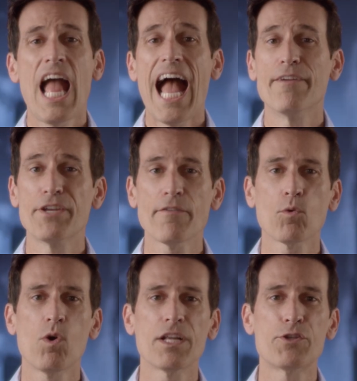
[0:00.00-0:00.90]
Have you ever
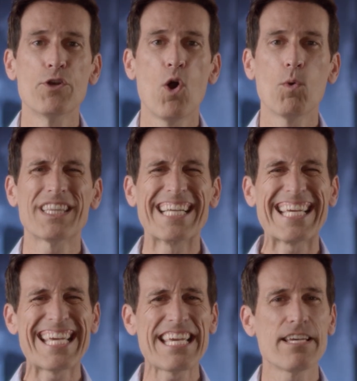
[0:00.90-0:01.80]
wanted to know what the
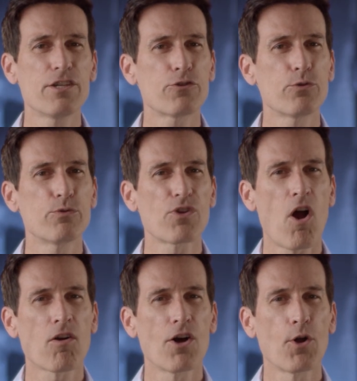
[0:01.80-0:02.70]
key issues
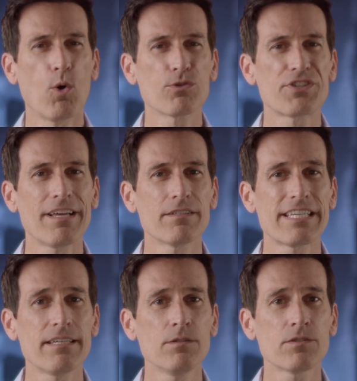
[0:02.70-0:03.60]
are on wholesale
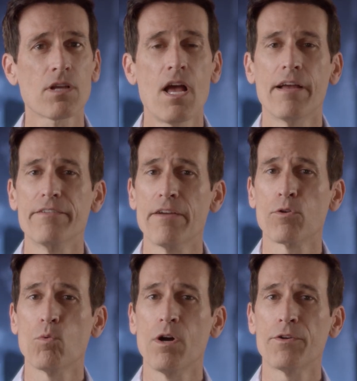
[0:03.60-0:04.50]
deals? You
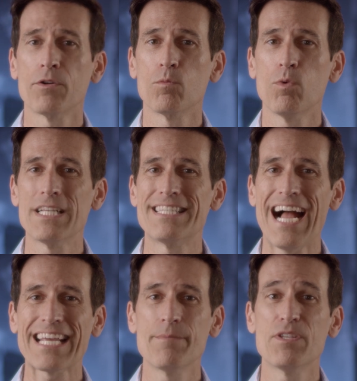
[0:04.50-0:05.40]
ever wondered what
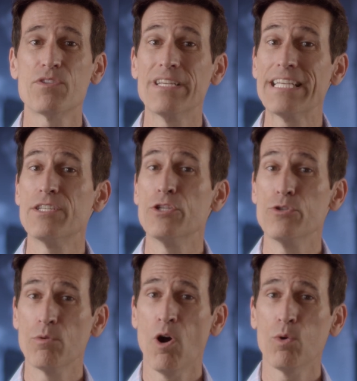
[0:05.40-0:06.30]
documents you need to
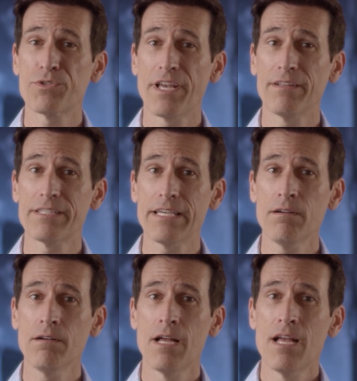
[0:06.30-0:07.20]
do a wholesale
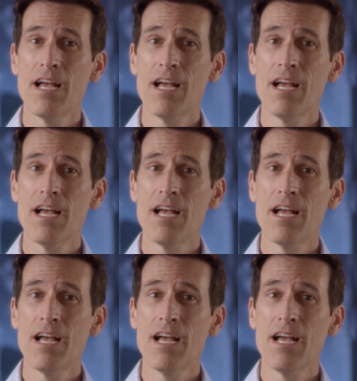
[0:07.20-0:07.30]
deal?